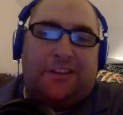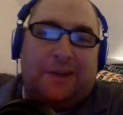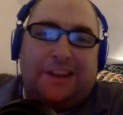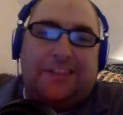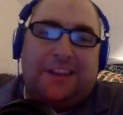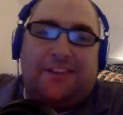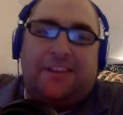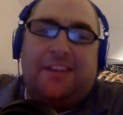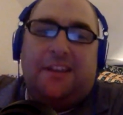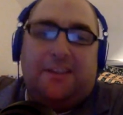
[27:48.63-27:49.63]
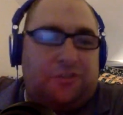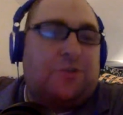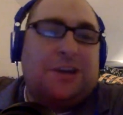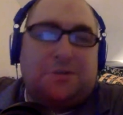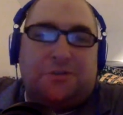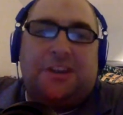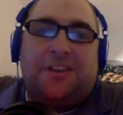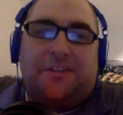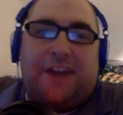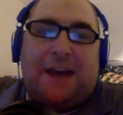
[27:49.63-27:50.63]
So stranger
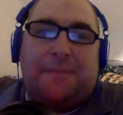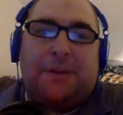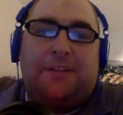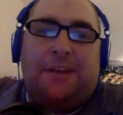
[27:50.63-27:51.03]
things have happened.